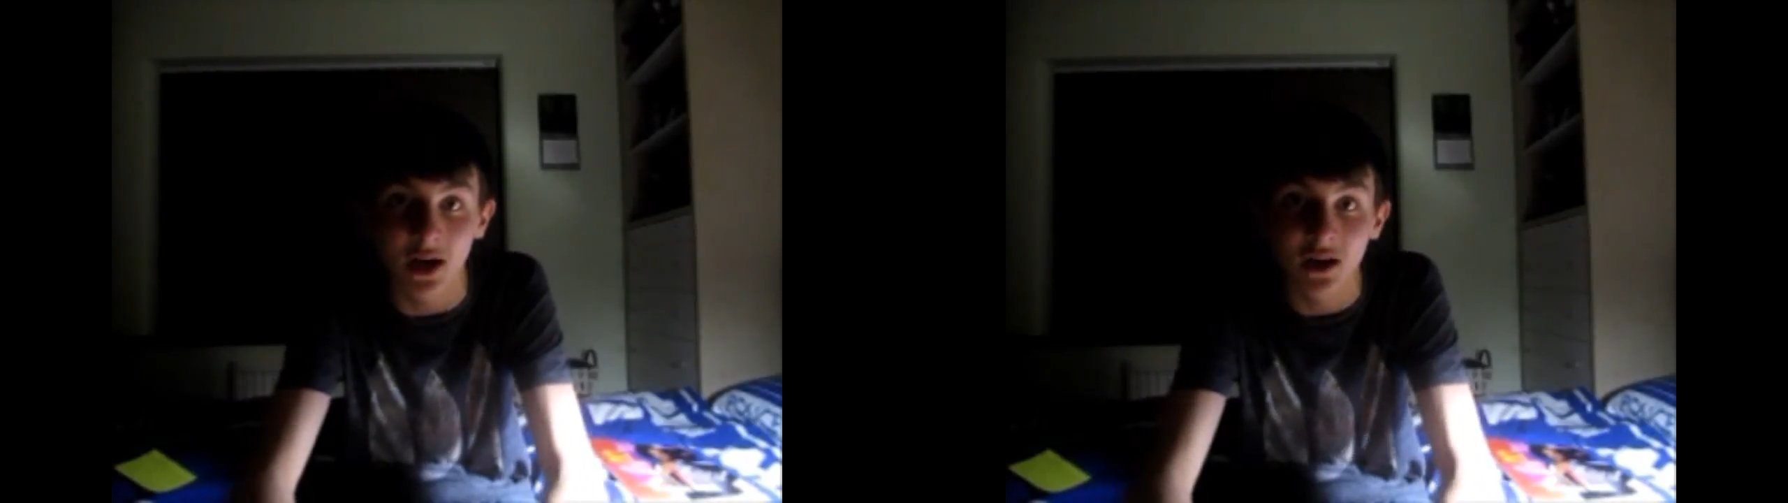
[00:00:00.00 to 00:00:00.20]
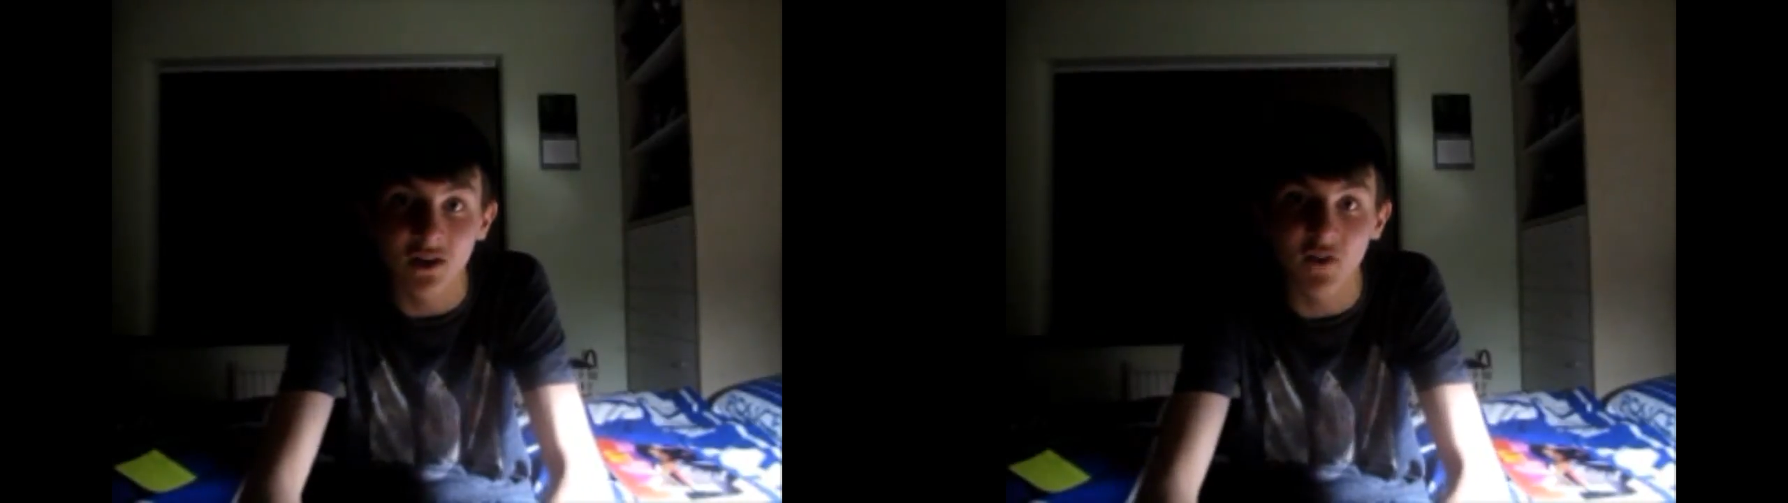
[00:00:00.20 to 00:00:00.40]

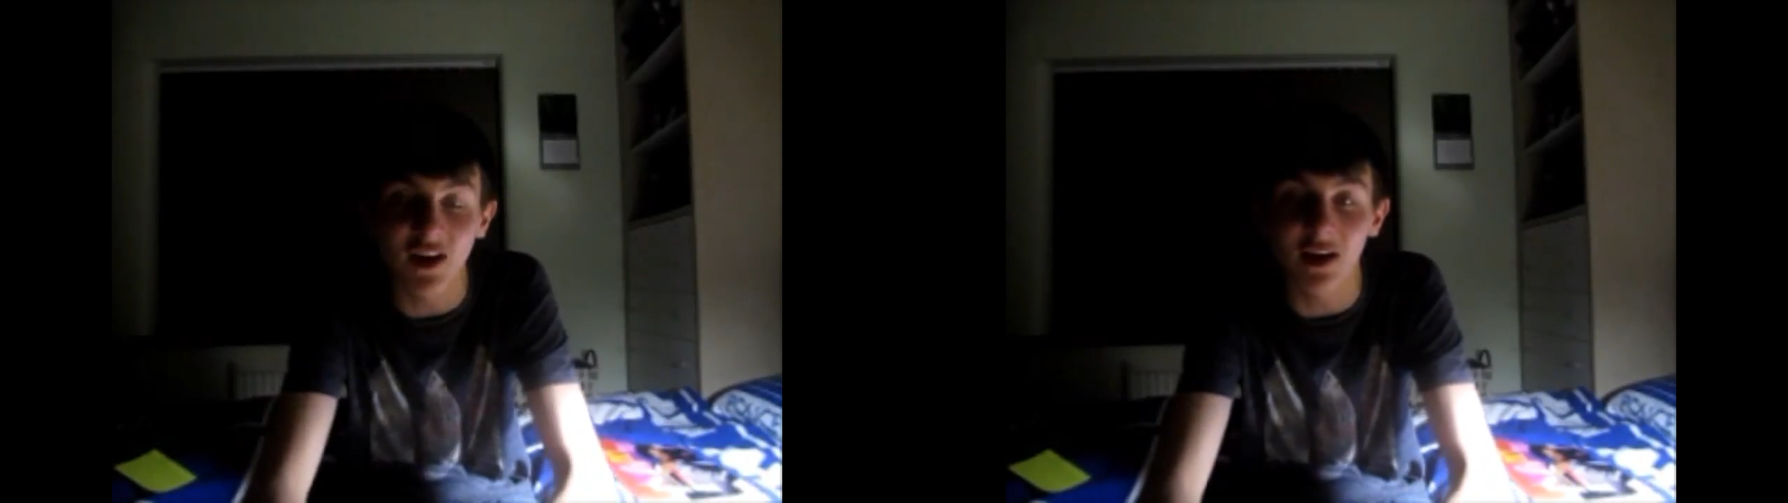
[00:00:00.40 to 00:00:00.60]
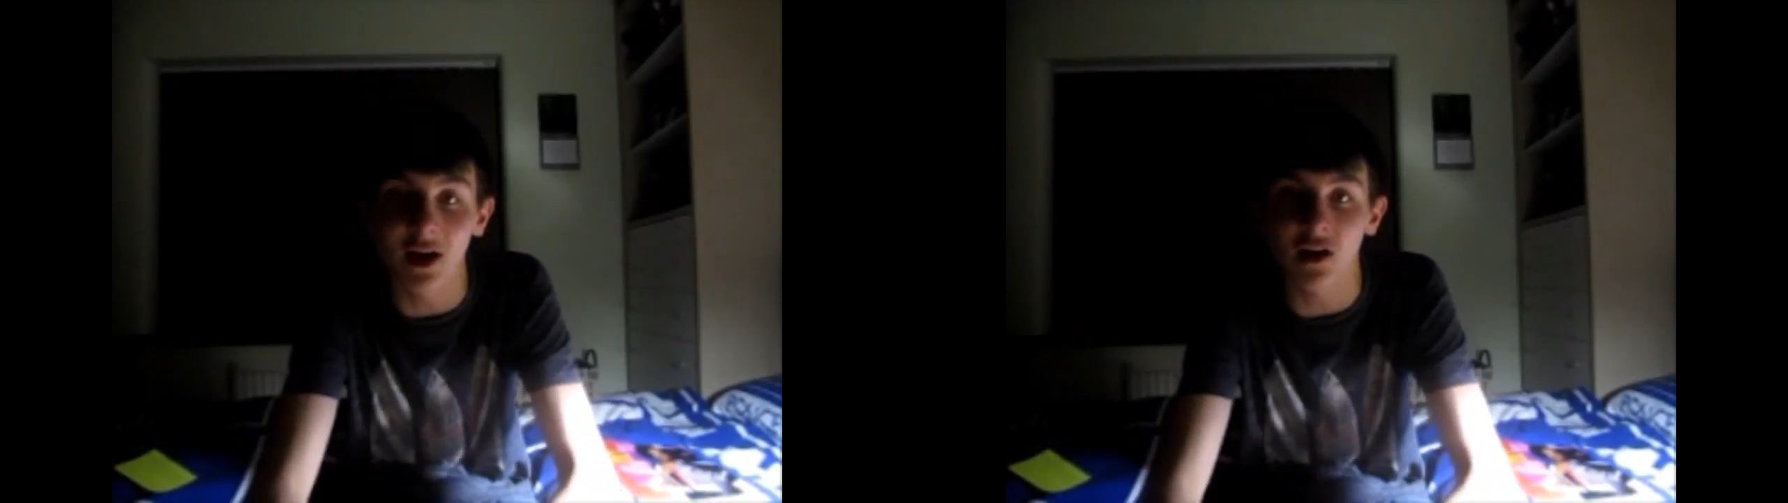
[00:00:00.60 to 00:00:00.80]
So
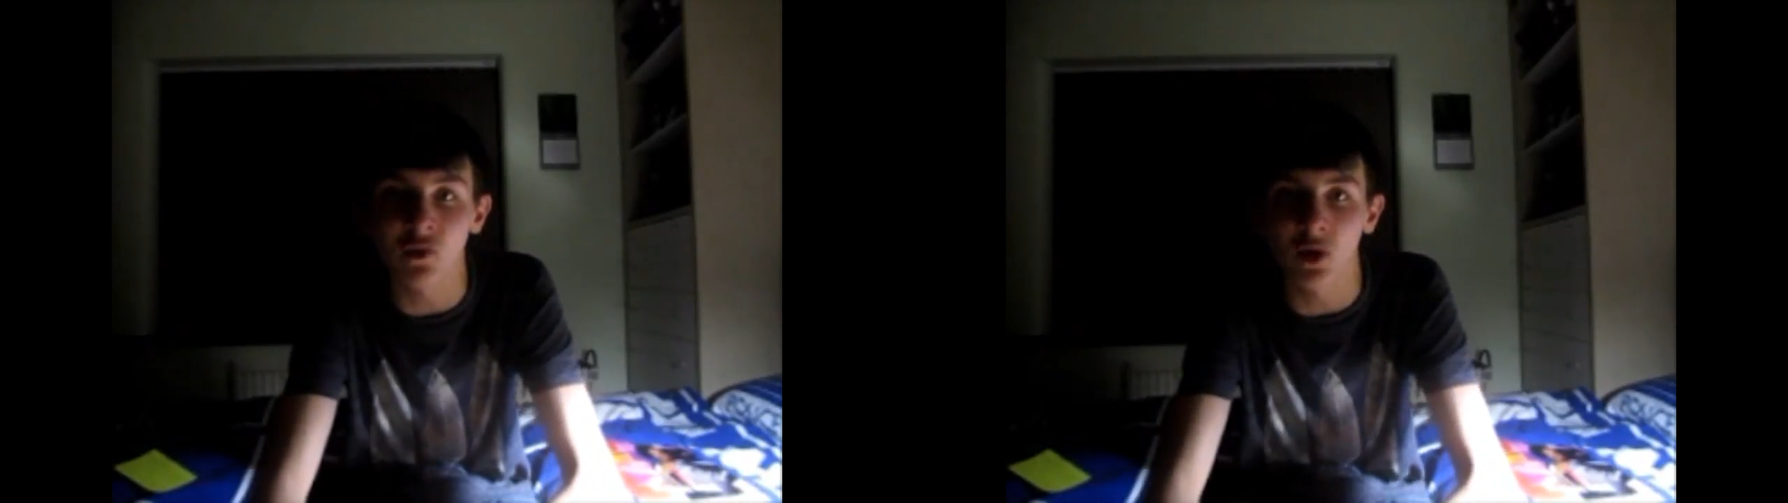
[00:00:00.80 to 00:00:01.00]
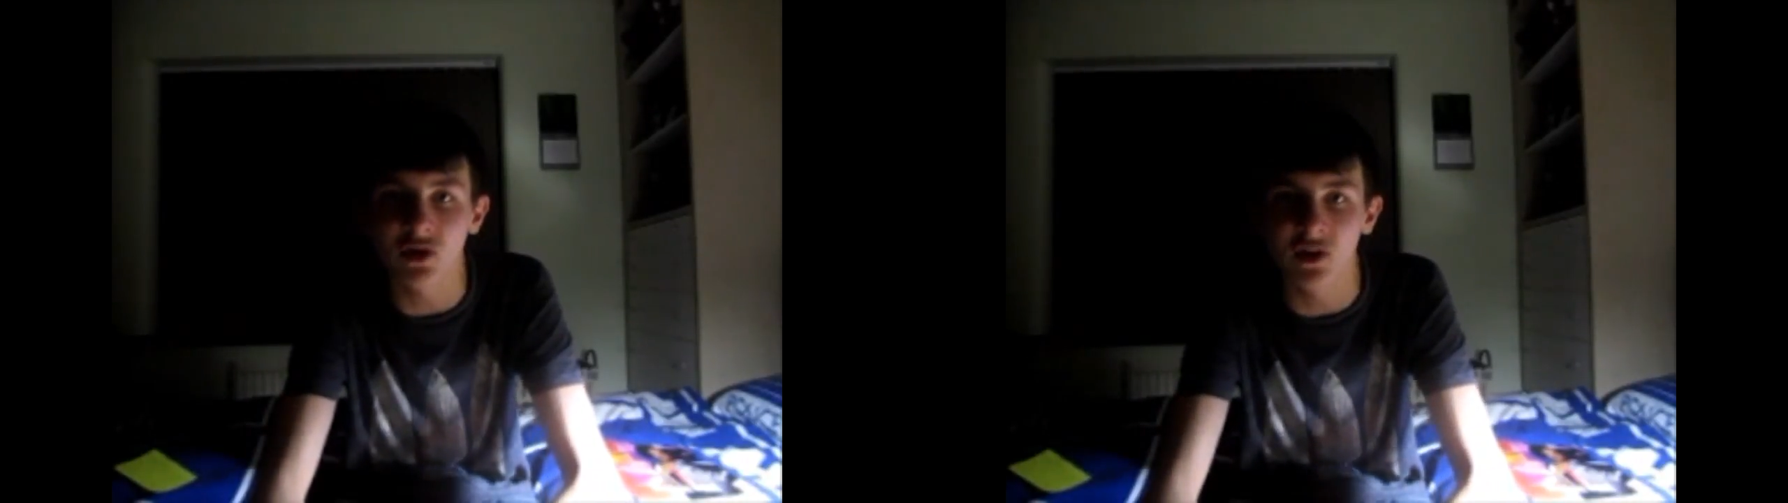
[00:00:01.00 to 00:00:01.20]
thank you guys
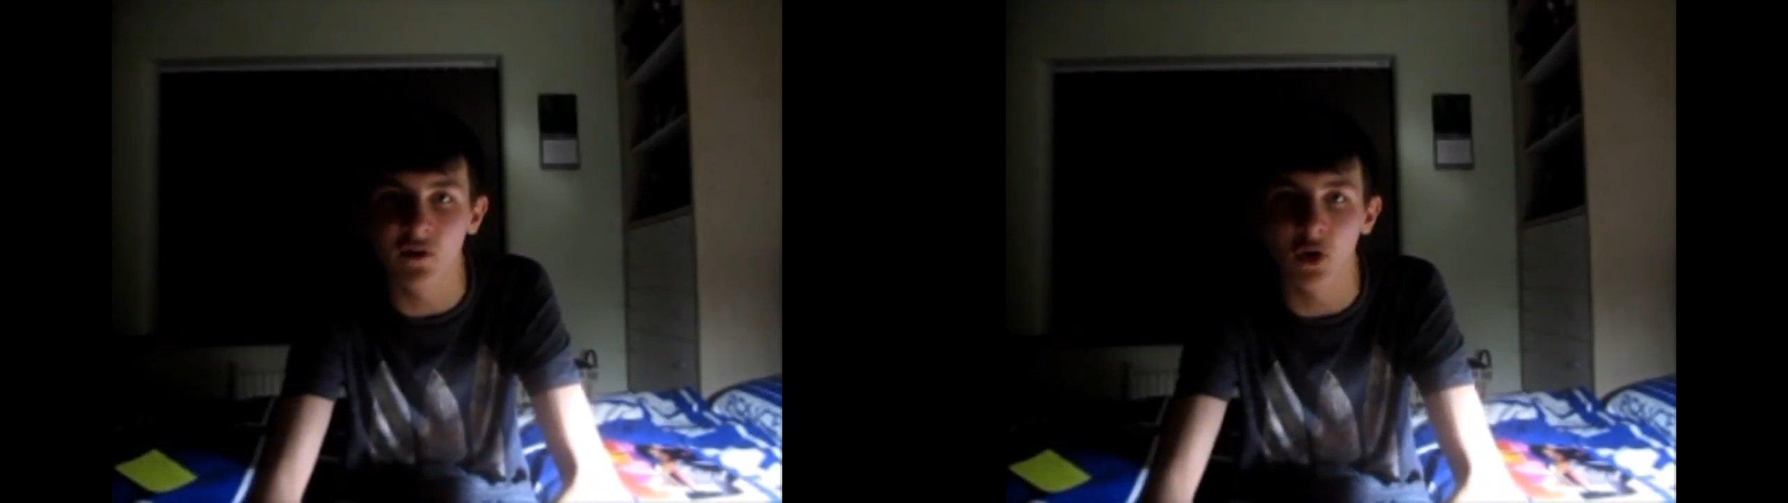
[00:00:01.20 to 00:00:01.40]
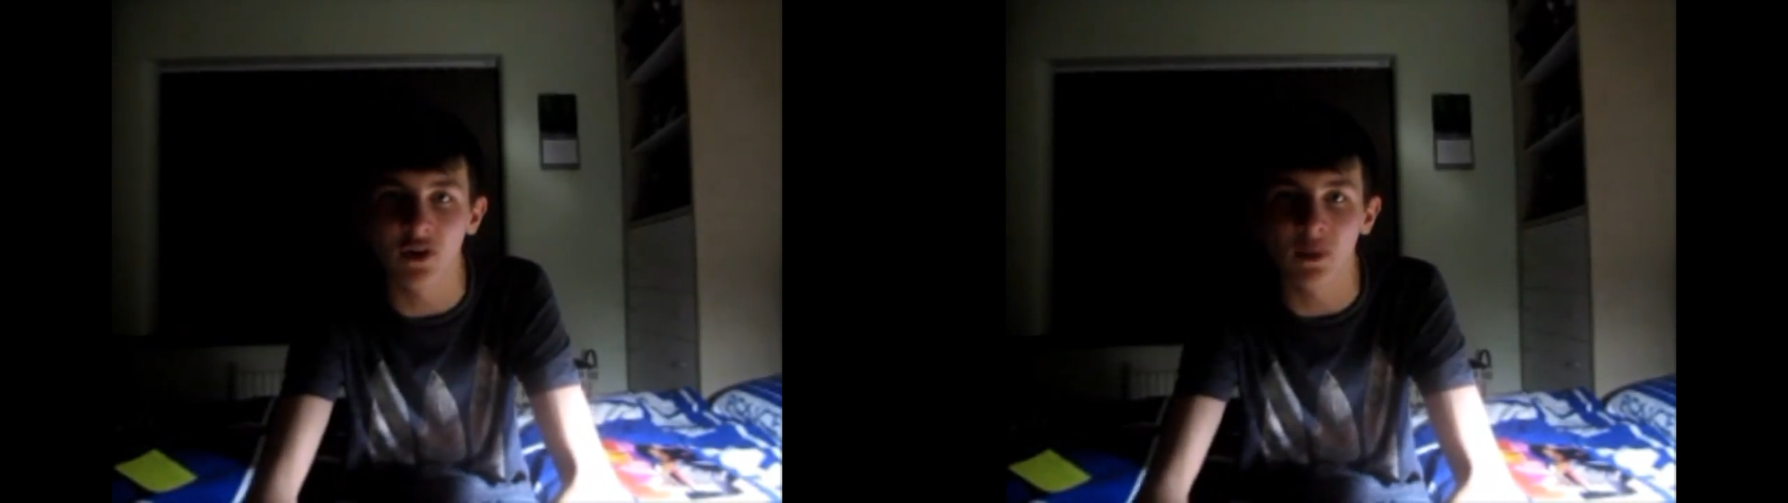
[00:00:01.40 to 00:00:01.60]
for watching
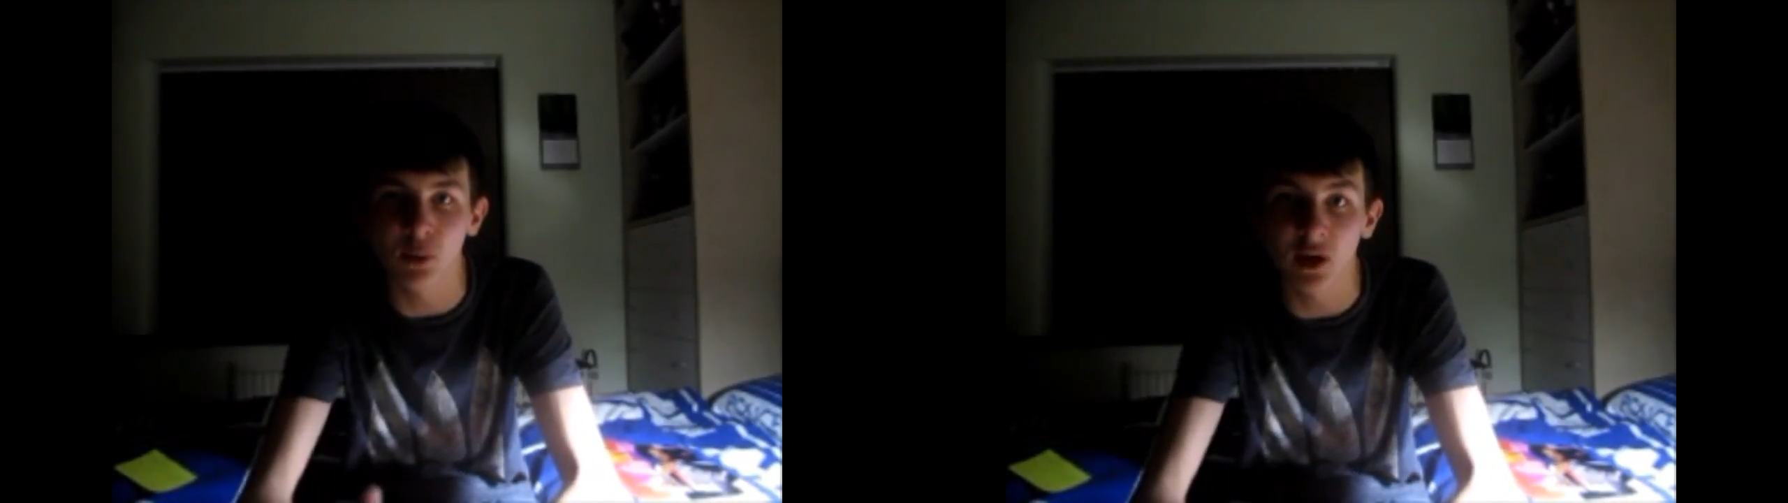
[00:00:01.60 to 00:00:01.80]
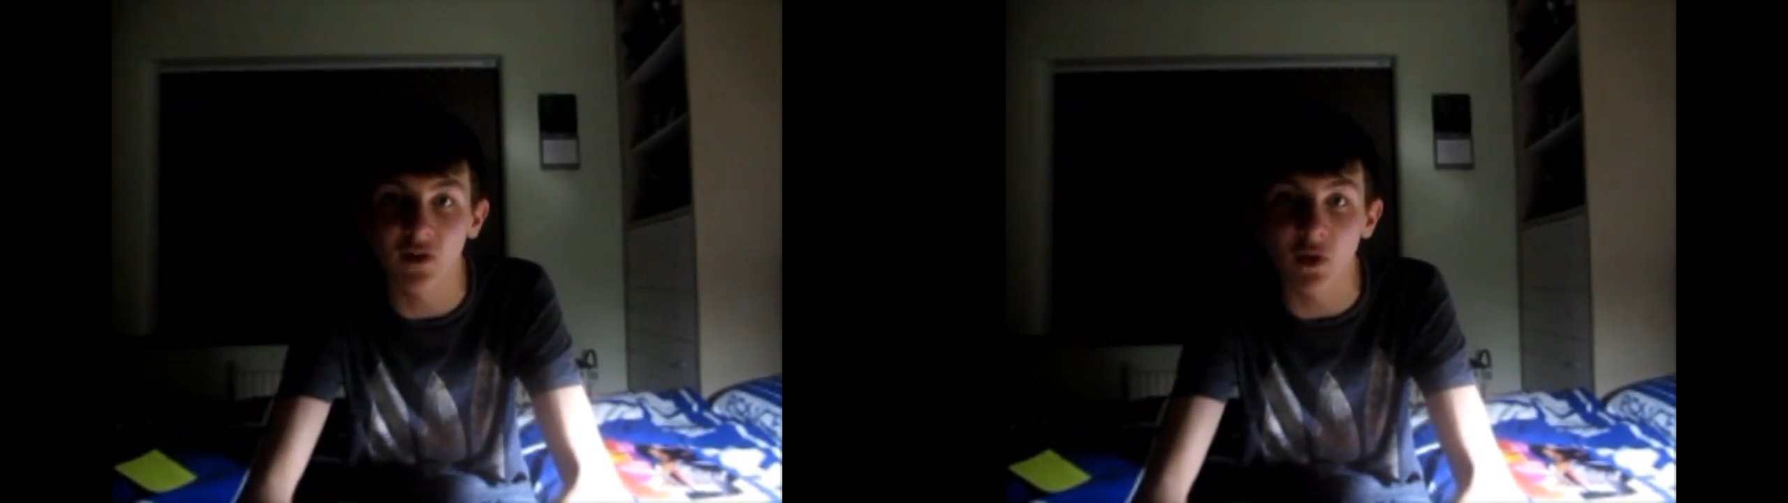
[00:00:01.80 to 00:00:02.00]
for this
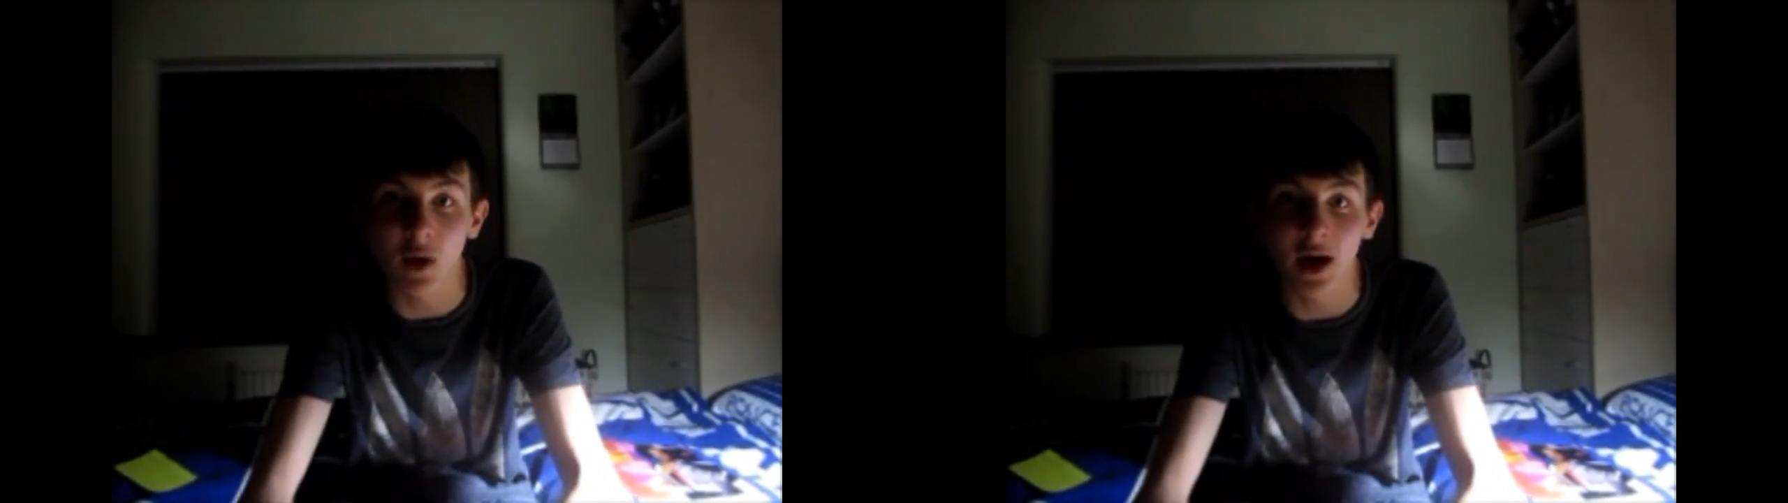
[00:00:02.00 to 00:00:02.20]
preview,